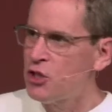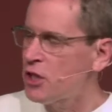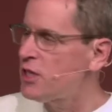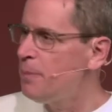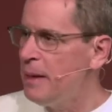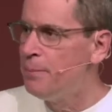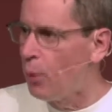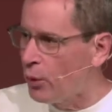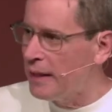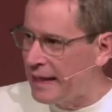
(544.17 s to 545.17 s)
just to be
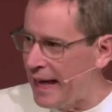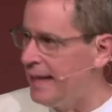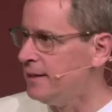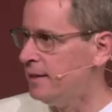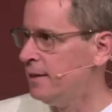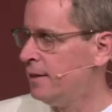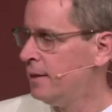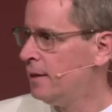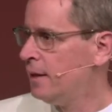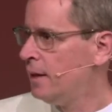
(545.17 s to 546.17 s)
born again?
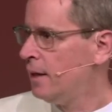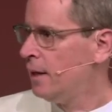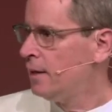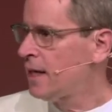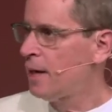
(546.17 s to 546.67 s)
then